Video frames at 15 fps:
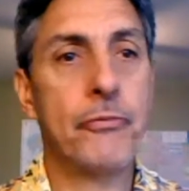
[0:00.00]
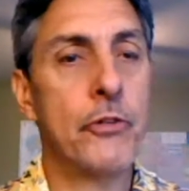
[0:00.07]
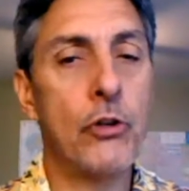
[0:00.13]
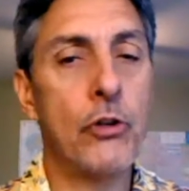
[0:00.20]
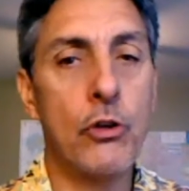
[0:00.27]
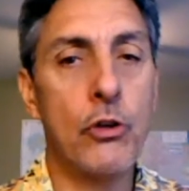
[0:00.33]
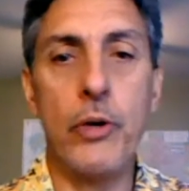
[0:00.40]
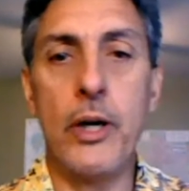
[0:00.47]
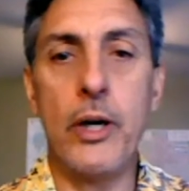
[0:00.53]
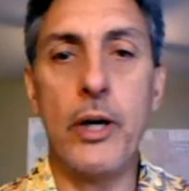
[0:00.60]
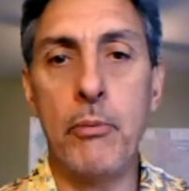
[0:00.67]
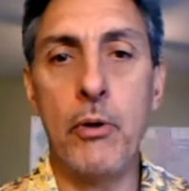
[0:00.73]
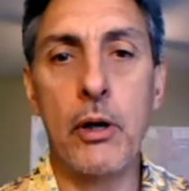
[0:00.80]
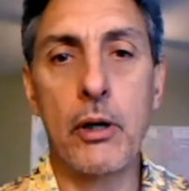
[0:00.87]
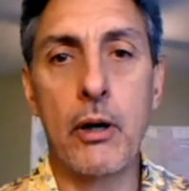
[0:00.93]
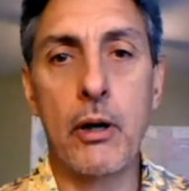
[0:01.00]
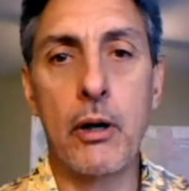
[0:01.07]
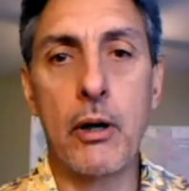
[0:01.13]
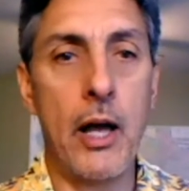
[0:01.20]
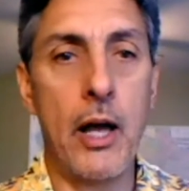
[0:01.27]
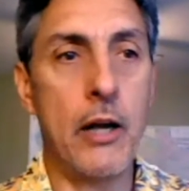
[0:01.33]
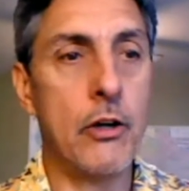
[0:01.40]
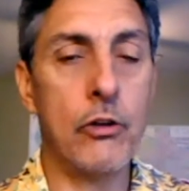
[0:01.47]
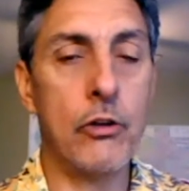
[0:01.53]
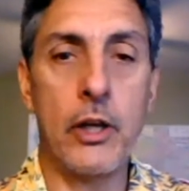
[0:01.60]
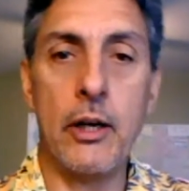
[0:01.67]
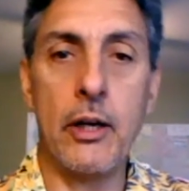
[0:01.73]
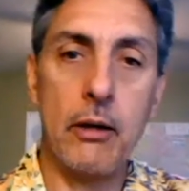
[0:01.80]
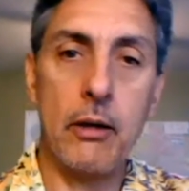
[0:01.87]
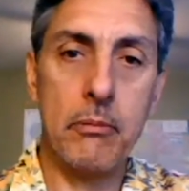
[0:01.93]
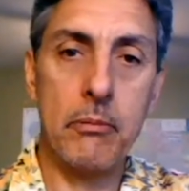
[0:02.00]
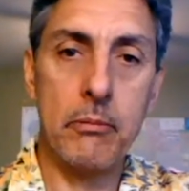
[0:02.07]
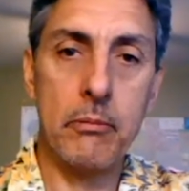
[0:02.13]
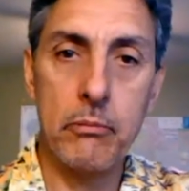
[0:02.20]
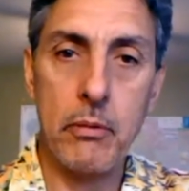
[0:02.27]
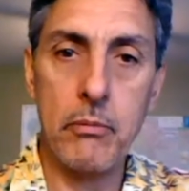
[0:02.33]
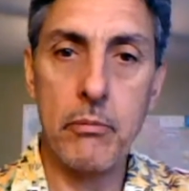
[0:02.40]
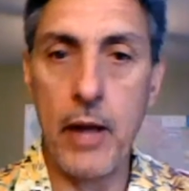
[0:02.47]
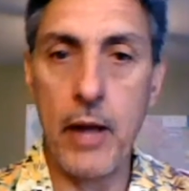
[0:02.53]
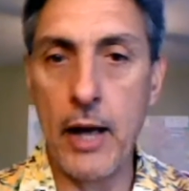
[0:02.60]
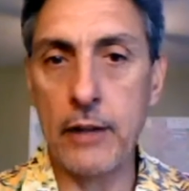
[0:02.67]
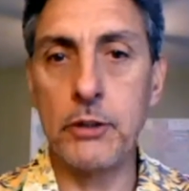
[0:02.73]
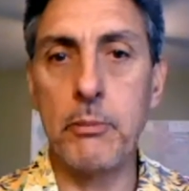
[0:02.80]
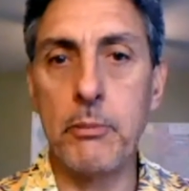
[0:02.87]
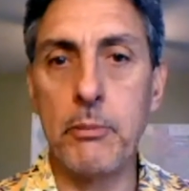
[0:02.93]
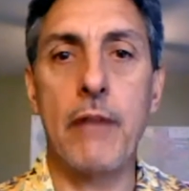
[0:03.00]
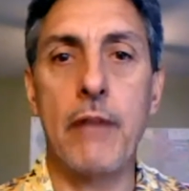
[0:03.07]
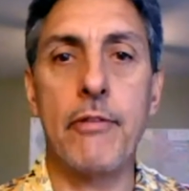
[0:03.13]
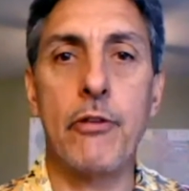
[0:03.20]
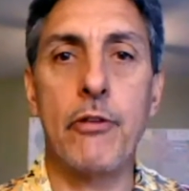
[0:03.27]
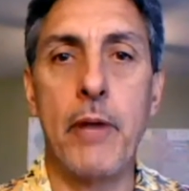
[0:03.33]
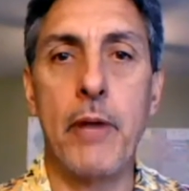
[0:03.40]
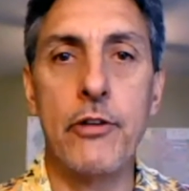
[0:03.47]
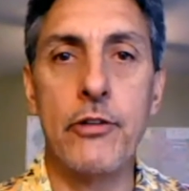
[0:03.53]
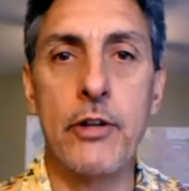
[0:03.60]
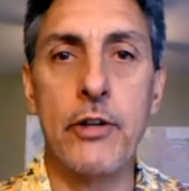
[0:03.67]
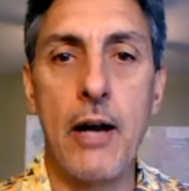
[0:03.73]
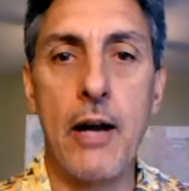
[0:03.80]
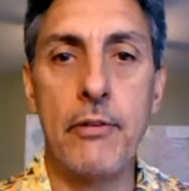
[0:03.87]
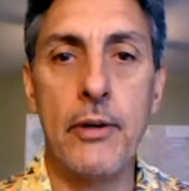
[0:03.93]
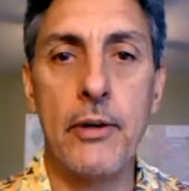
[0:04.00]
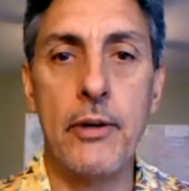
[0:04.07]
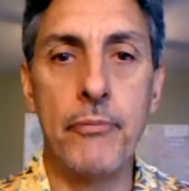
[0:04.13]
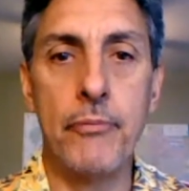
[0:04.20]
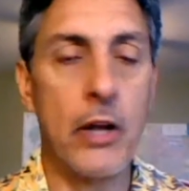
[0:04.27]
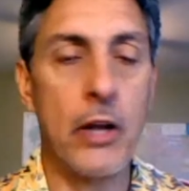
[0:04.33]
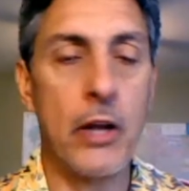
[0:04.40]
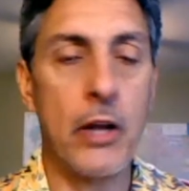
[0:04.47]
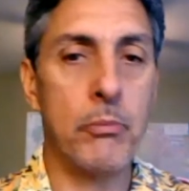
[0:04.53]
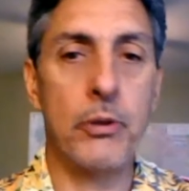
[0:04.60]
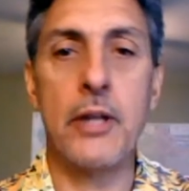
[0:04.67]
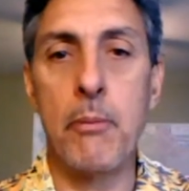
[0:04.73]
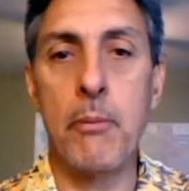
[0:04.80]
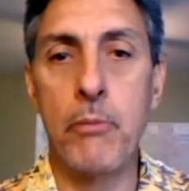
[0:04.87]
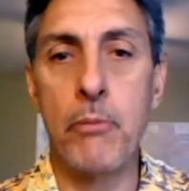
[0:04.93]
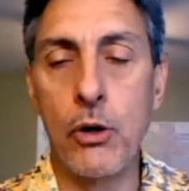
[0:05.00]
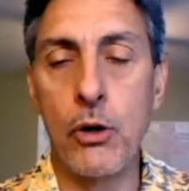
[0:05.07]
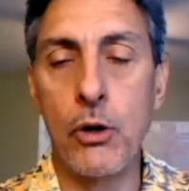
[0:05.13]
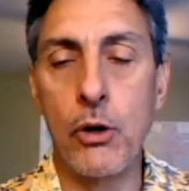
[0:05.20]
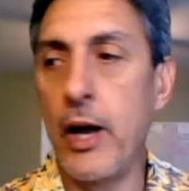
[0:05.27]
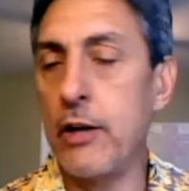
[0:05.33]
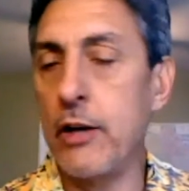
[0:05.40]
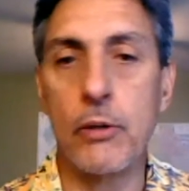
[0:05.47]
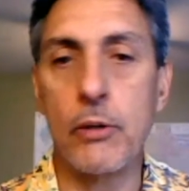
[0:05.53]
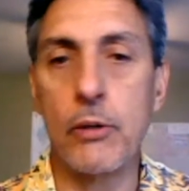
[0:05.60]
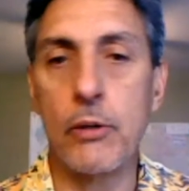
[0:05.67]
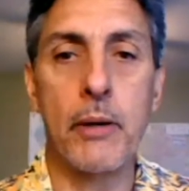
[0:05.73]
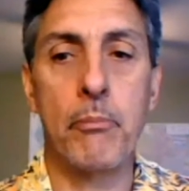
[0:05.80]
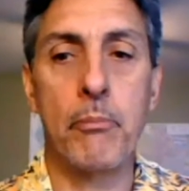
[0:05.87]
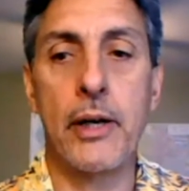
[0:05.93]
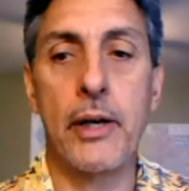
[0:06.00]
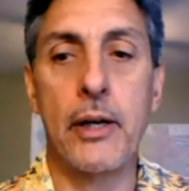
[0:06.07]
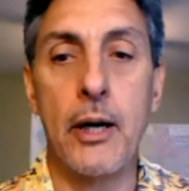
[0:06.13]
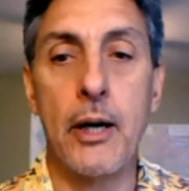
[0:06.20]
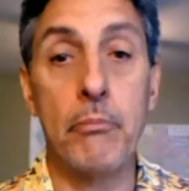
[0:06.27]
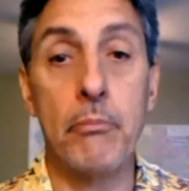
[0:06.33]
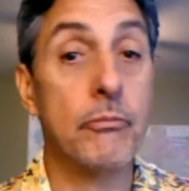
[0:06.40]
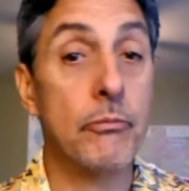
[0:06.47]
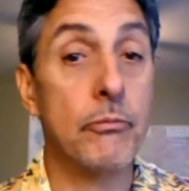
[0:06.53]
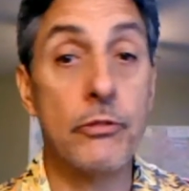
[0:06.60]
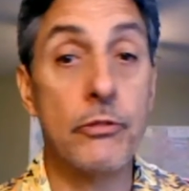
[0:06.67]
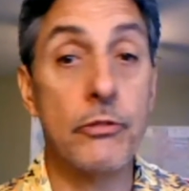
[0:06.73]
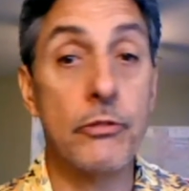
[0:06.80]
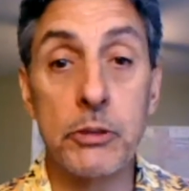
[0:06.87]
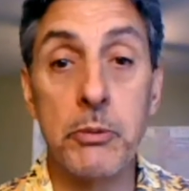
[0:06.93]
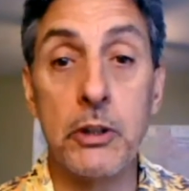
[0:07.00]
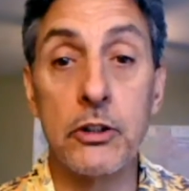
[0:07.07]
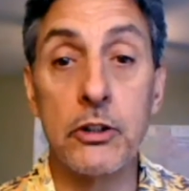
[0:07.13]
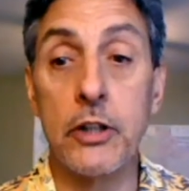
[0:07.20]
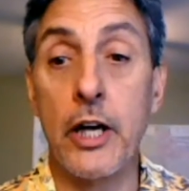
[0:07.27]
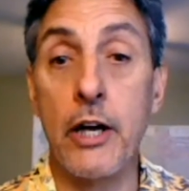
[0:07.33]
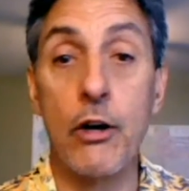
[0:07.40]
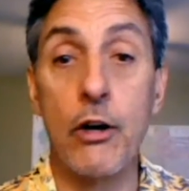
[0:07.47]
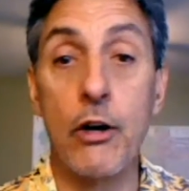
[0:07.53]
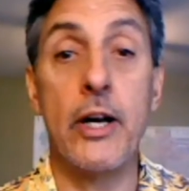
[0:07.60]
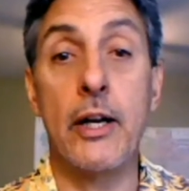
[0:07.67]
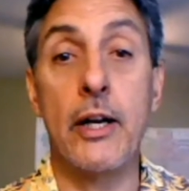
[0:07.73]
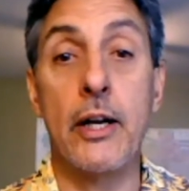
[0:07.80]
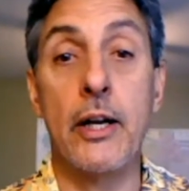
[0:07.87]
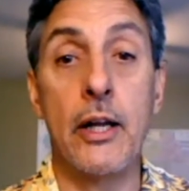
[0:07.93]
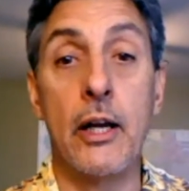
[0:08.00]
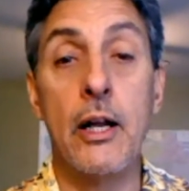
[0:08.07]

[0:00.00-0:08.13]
You can read a book and you'll get X amount of information out of it, and you can put that book away and you can pick it up 6 months later and read it again.